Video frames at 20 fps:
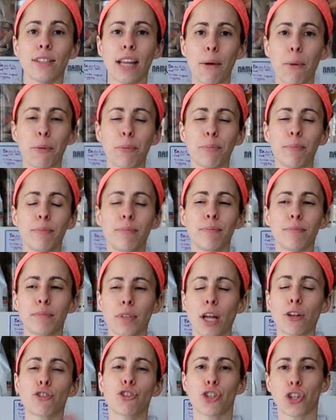Now,
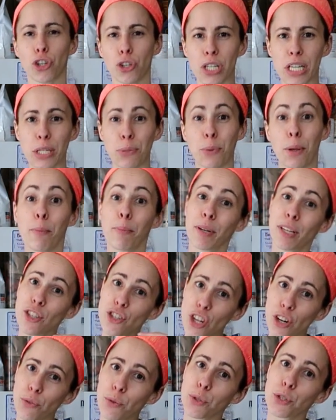not sugary sweet, but a
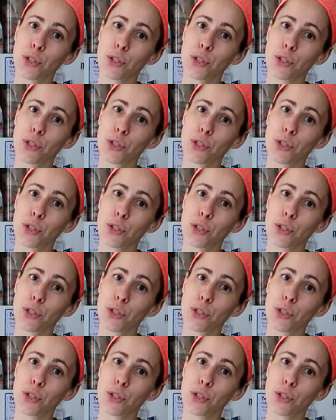general